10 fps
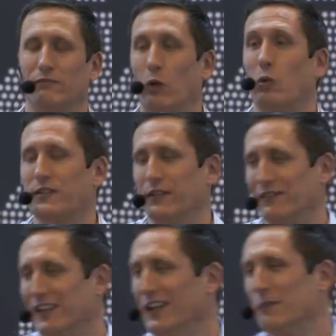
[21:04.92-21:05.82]
I wasn't,
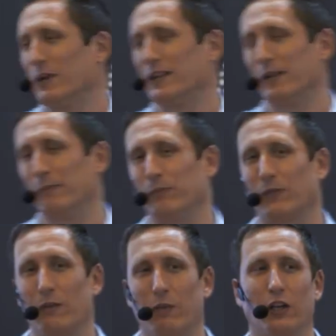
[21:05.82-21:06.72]
but
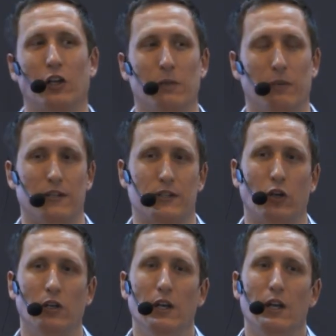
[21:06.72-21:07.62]
it could have been.
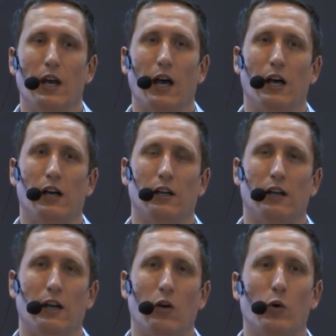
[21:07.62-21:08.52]
So
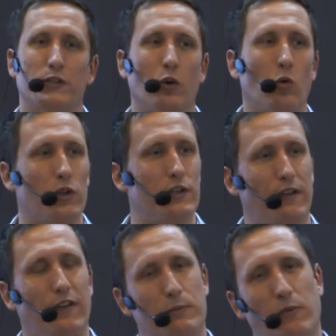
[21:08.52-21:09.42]
also, all those
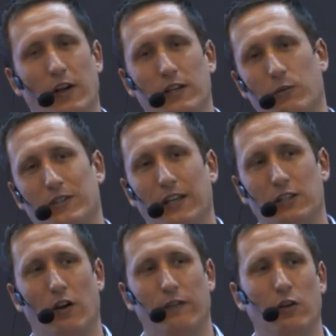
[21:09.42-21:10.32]
FX providers will tend
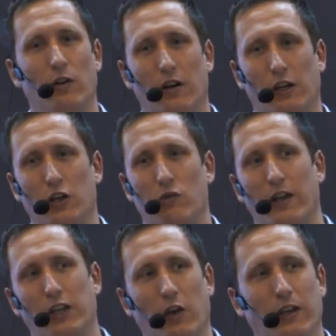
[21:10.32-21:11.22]
to offer you a good
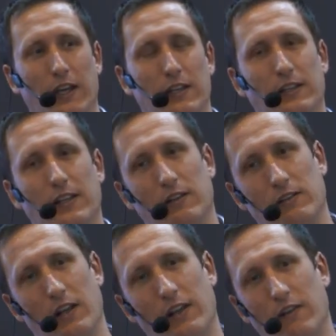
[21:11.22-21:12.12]
rate going in, and
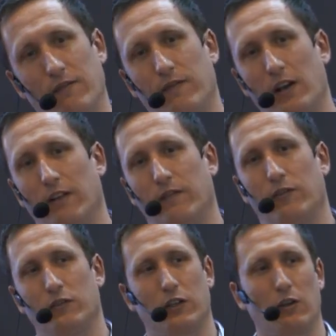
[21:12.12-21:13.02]
then
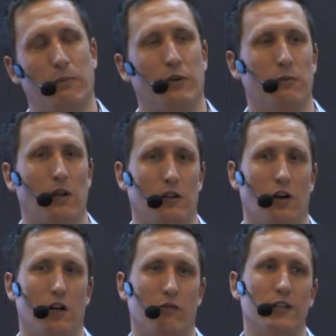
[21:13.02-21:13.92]
filter you up on a
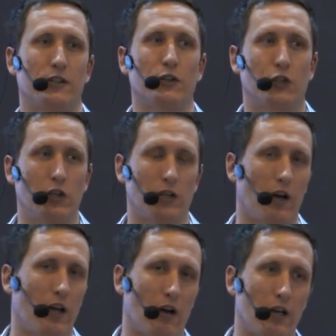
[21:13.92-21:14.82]
hard rate. So it's good.
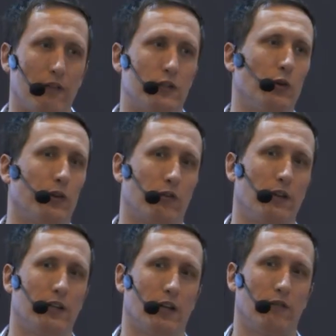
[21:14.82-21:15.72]
I have 2 or
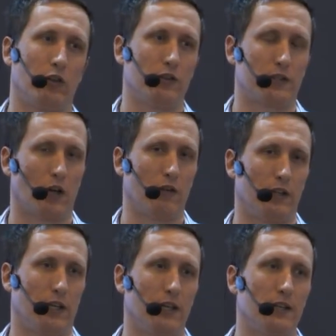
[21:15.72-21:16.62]
3 that I've used over
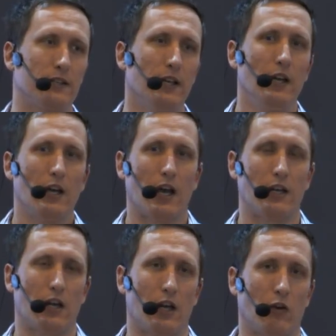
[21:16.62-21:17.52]
the years,
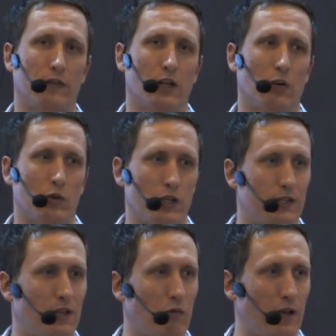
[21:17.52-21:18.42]
and often I will
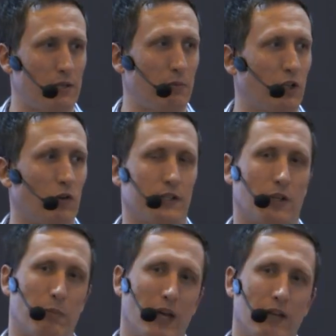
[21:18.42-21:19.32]
just randomly cross
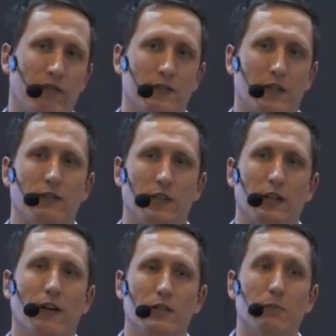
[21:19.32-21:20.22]
compare them from time to
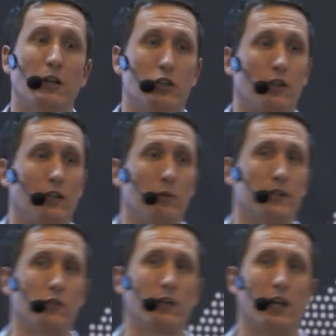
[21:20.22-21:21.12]
time to make sure that we're
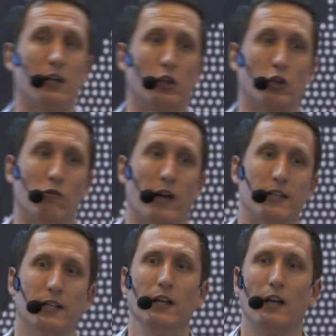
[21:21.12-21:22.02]
still getting a good
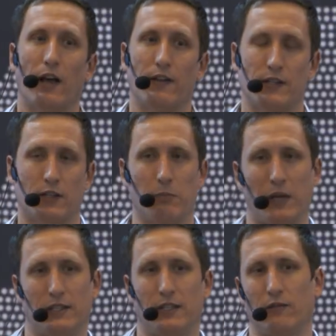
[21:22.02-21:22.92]
rate and that it's
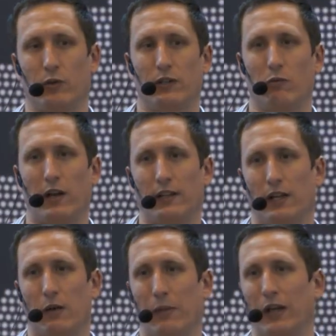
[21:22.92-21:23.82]
competitive with the rate
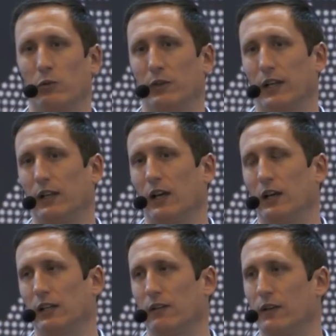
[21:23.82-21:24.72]
that our bank would
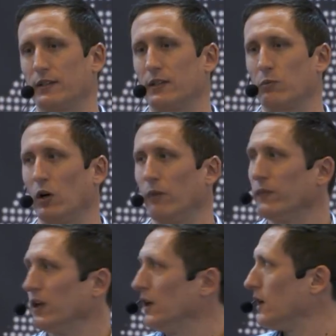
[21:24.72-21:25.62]
give us as well.
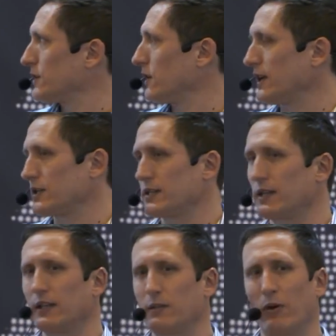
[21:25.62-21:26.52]
So that's just
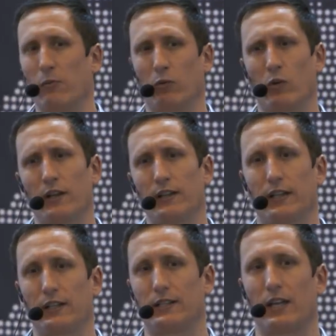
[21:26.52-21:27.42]
something to bear in mind. One other
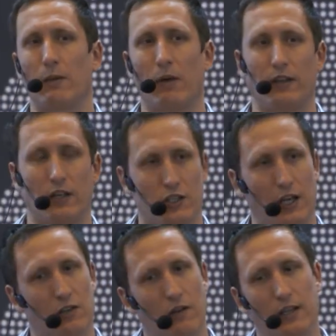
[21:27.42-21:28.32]
thing to say about the
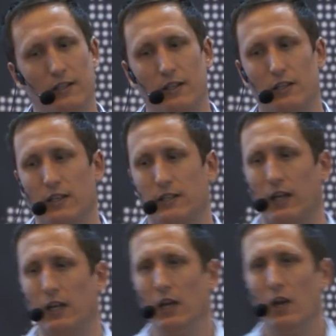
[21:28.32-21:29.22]
exchange rates is just
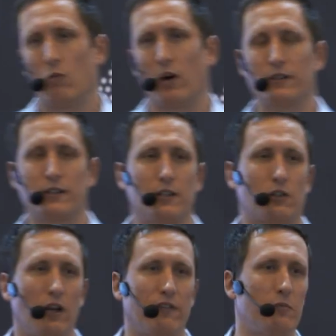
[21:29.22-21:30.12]
that whilst it's
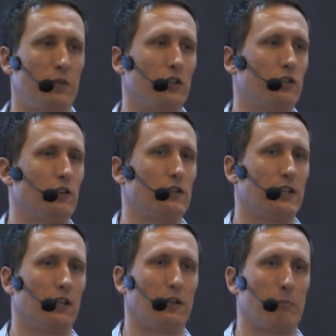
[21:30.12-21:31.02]
great for me to do a
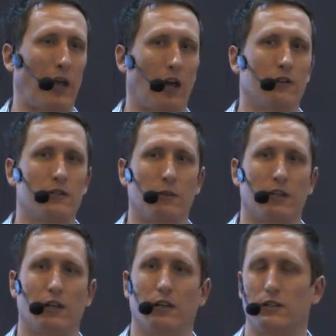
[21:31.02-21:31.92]
deal in pounds
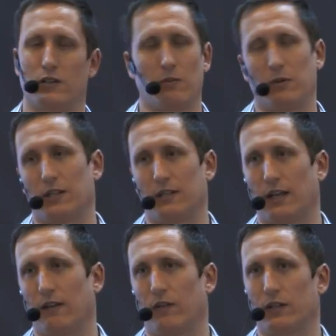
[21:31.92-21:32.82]
with a distributor,
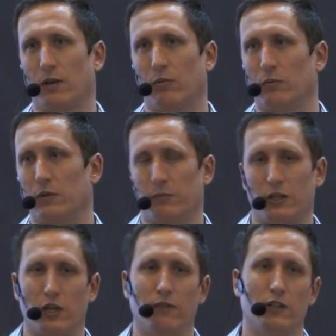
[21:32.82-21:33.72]
say for example with my
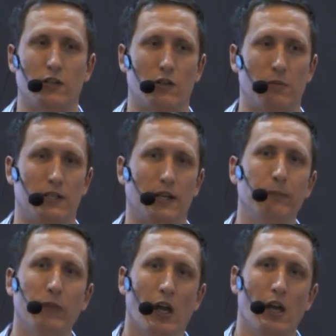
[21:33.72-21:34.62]
German distributor,